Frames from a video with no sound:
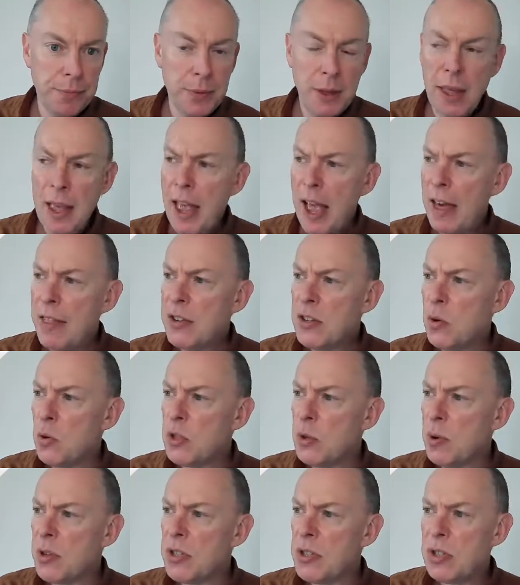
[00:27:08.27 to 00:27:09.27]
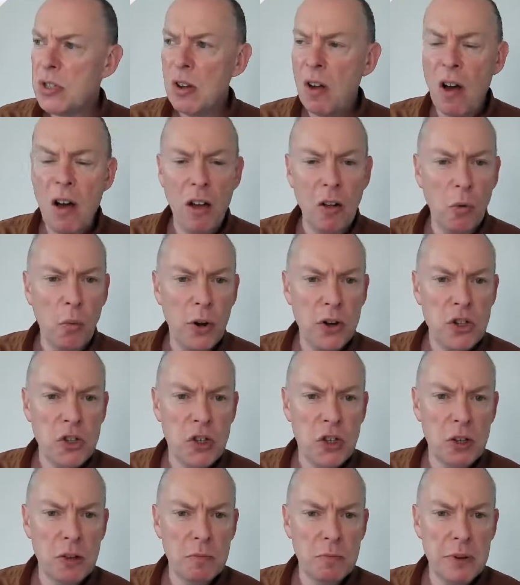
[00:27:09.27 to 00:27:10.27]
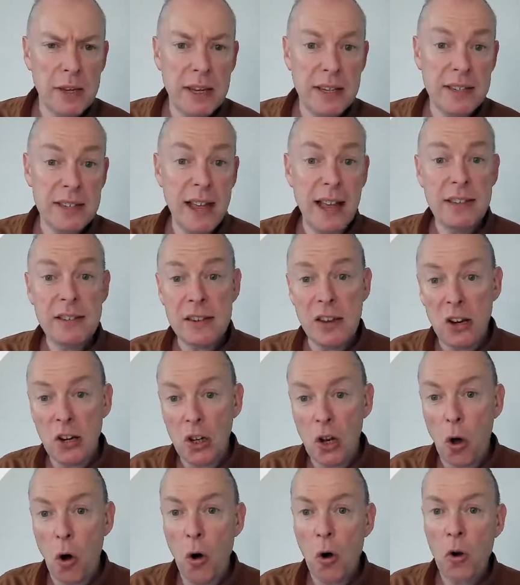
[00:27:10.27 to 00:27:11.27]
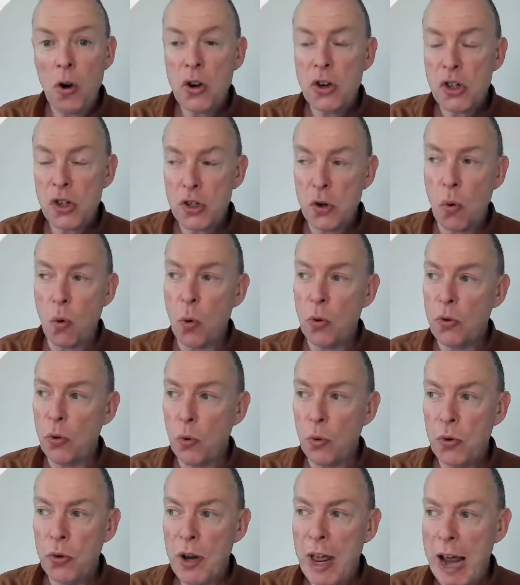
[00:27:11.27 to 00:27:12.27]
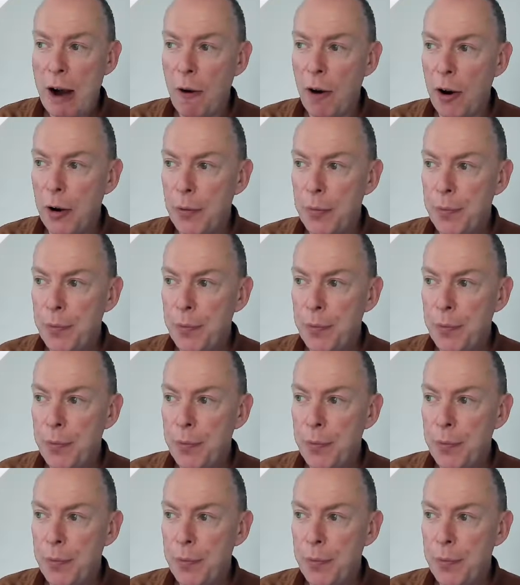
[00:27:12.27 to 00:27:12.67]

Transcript: And there's also a style which can be set to long, short, or narrow.